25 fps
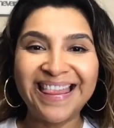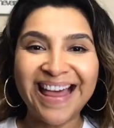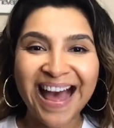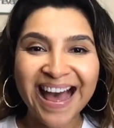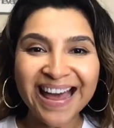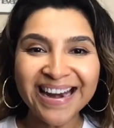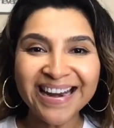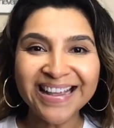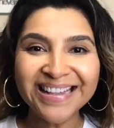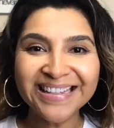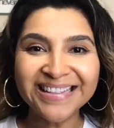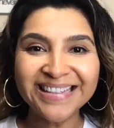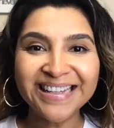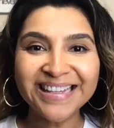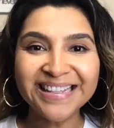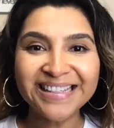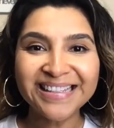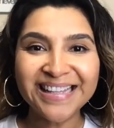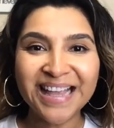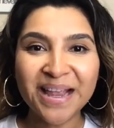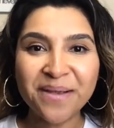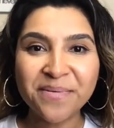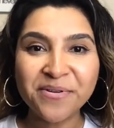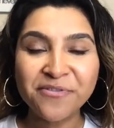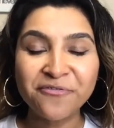that is the
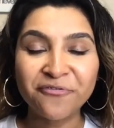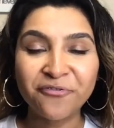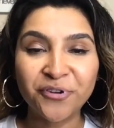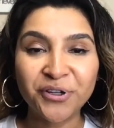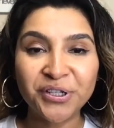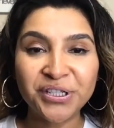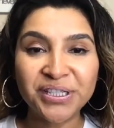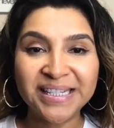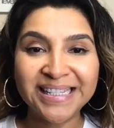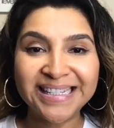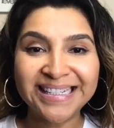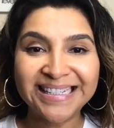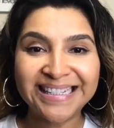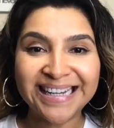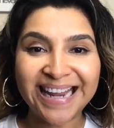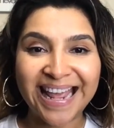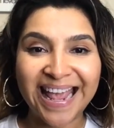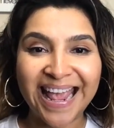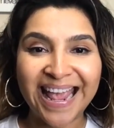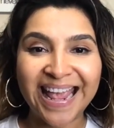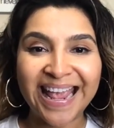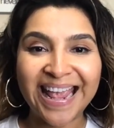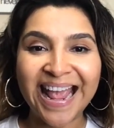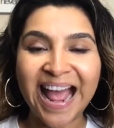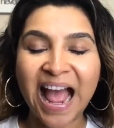assignment for
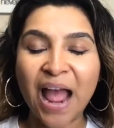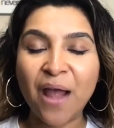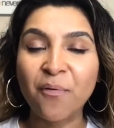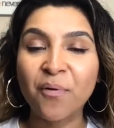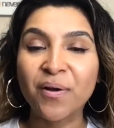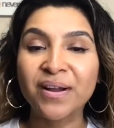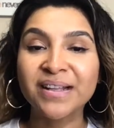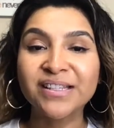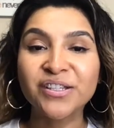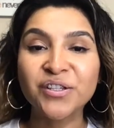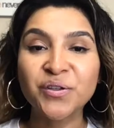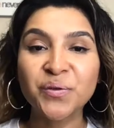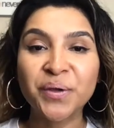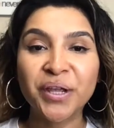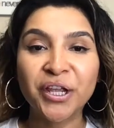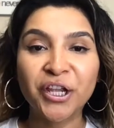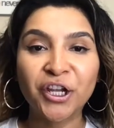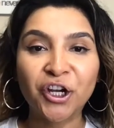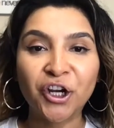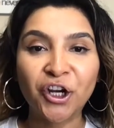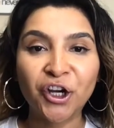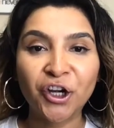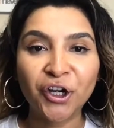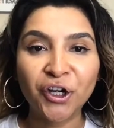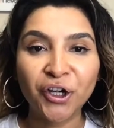today. I want to
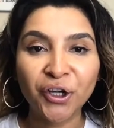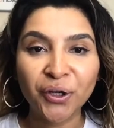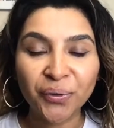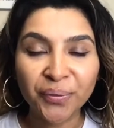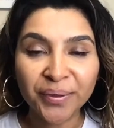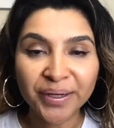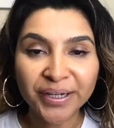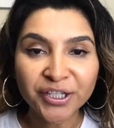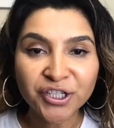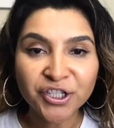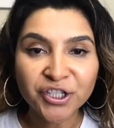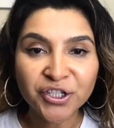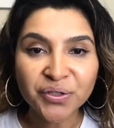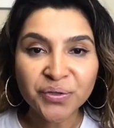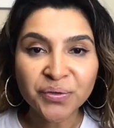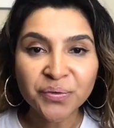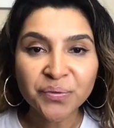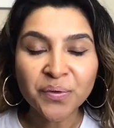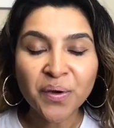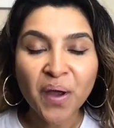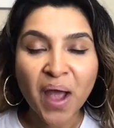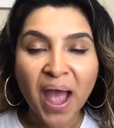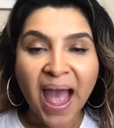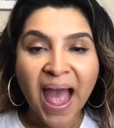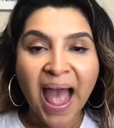encourage
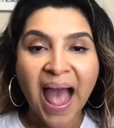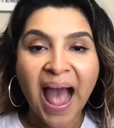you.